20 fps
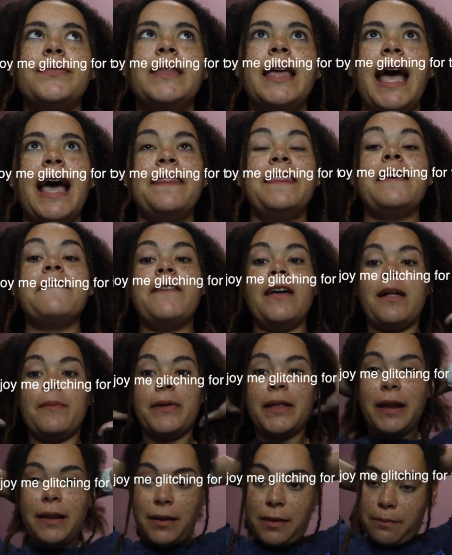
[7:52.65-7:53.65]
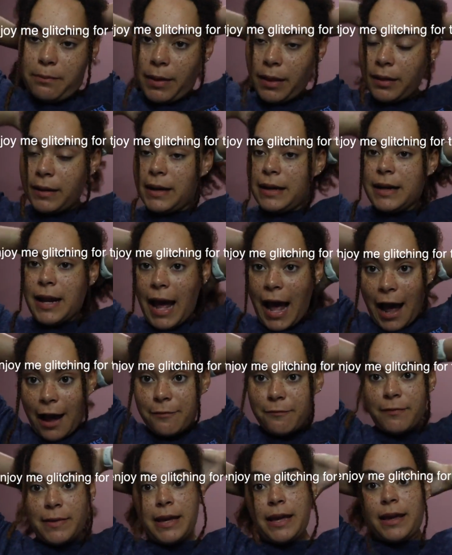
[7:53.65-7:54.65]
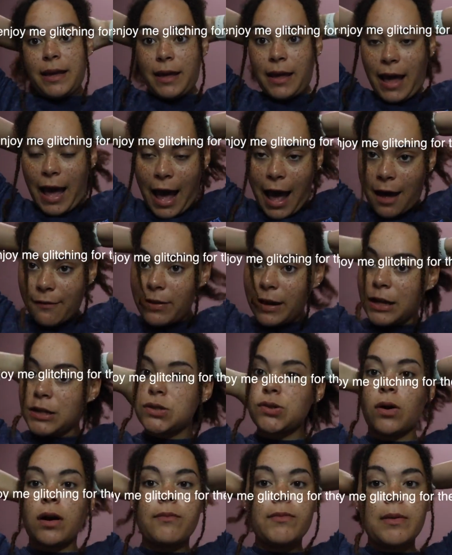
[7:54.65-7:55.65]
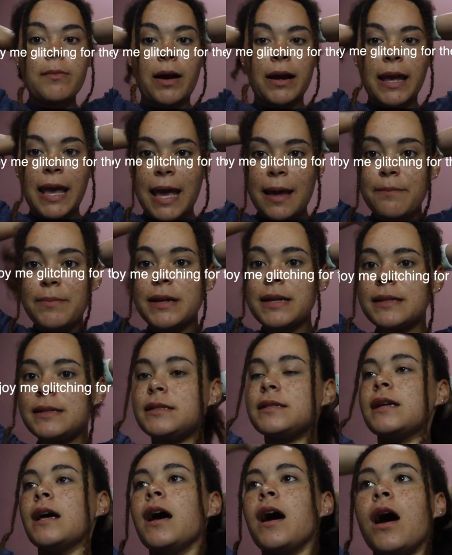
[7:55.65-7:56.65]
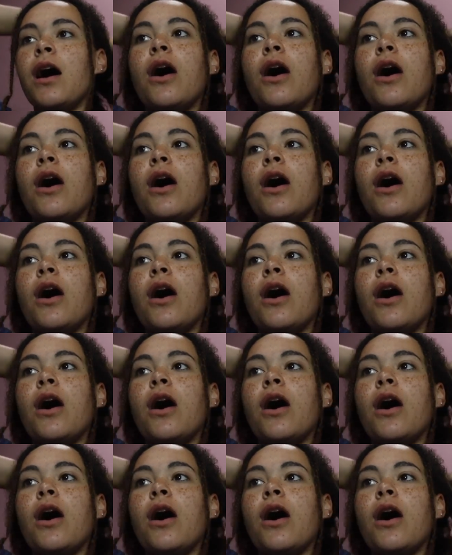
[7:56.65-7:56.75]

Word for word: they had the availability to have me have like a dorm room on campus,